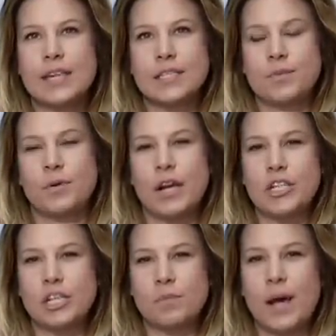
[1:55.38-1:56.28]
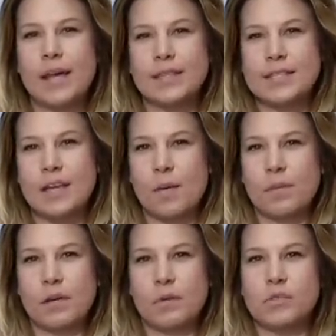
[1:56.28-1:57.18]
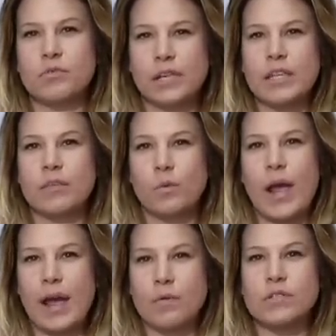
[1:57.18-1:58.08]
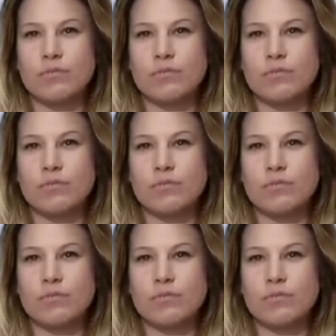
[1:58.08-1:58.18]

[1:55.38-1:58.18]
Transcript: the inspiration behind this company was really the way I was